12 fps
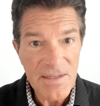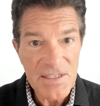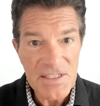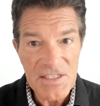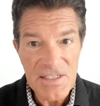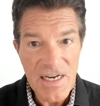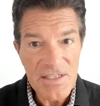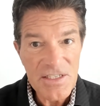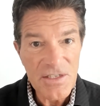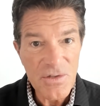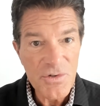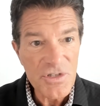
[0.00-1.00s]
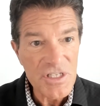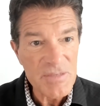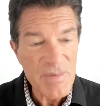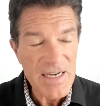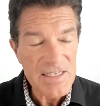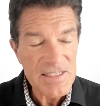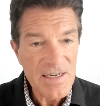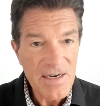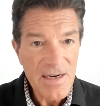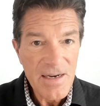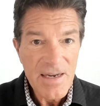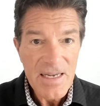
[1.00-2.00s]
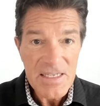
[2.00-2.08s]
This is not in solution space. It's